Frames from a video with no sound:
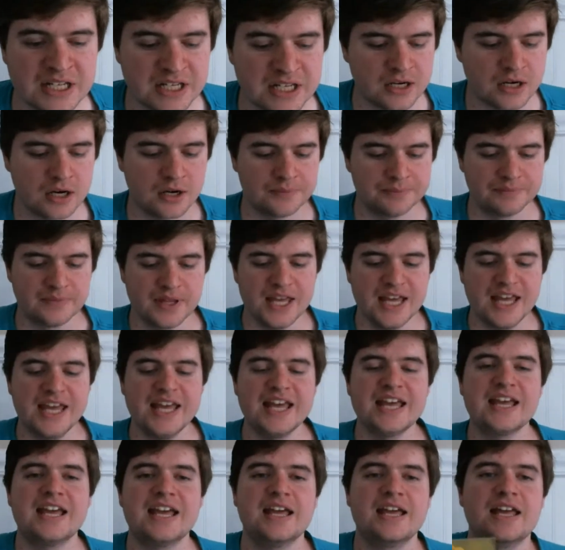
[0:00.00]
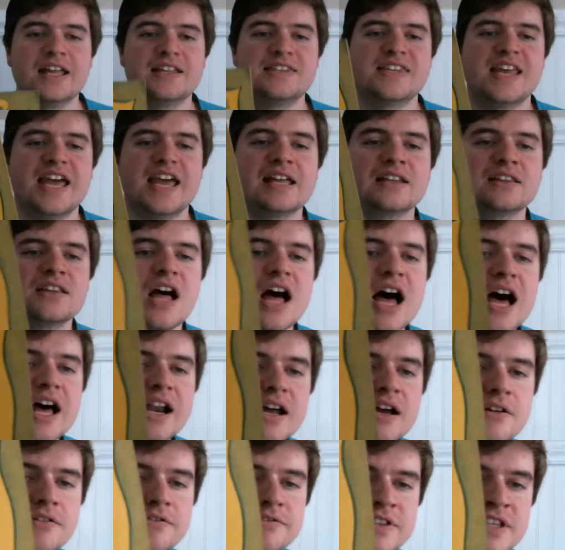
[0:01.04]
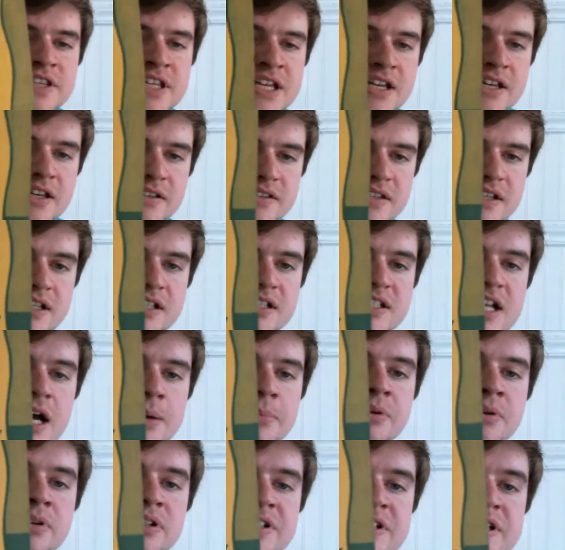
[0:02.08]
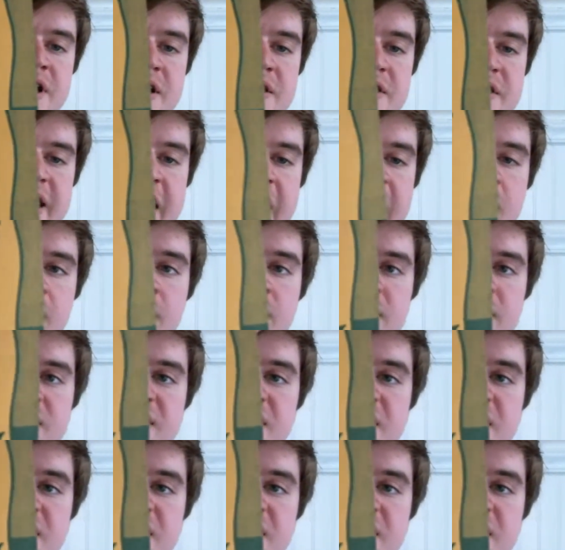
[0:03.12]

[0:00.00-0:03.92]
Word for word: in here. It's a lot of these double discount